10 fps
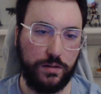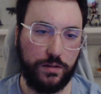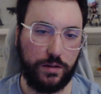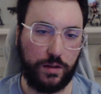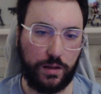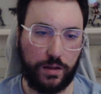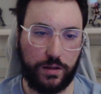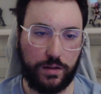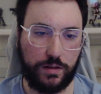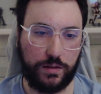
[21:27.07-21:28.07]

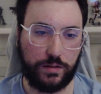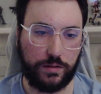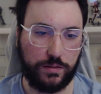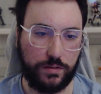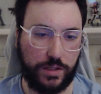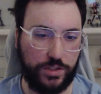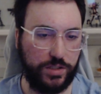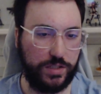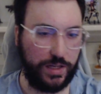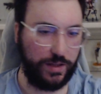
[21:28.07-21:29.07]
Uh, let's
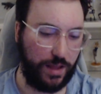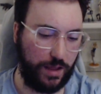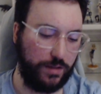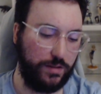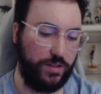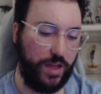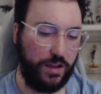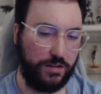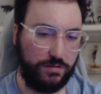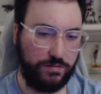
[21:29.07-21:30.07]
just thank
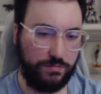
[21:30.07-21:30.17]
thanks.